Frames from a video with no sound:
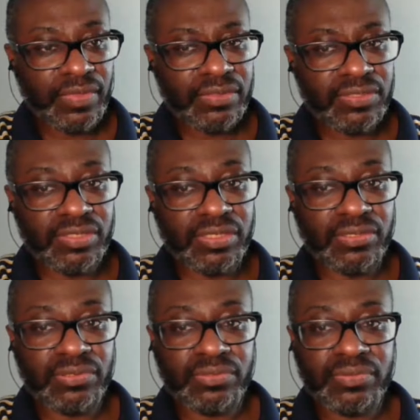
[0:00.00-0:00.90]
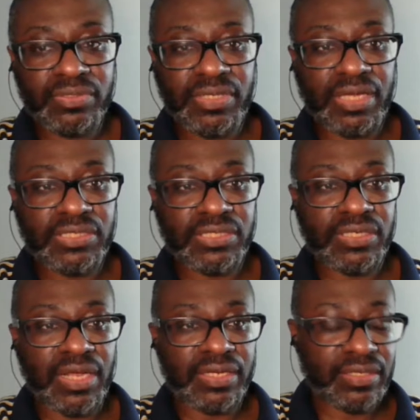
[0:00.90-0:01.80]
Still
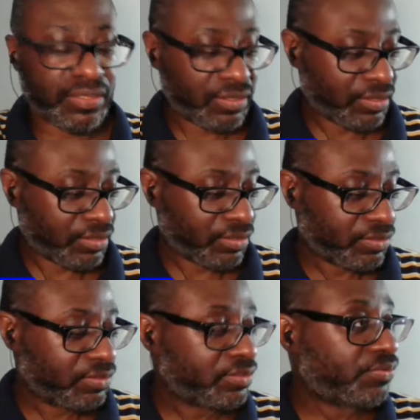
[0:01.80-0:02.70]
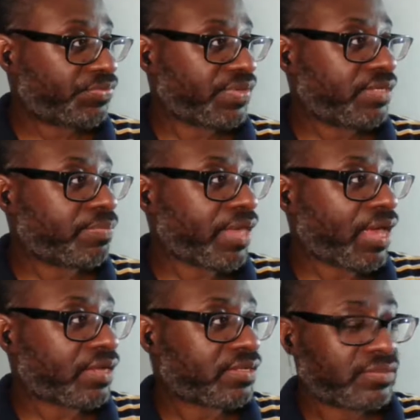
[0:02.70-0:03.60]
catching like
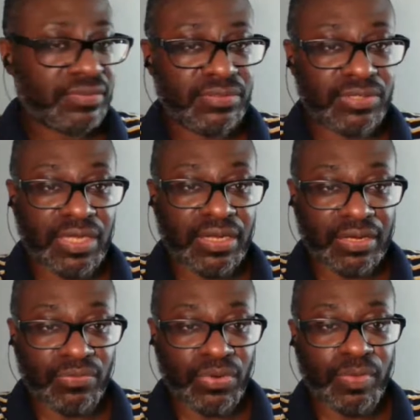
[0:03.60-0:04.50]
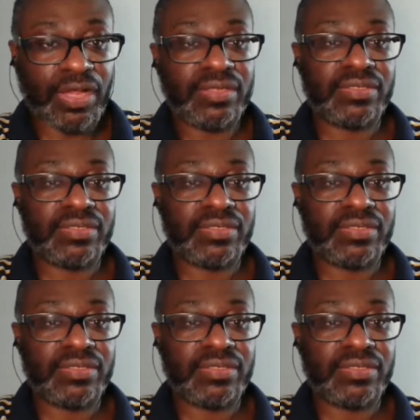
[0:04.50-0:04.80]
feedback. You sound like a robot.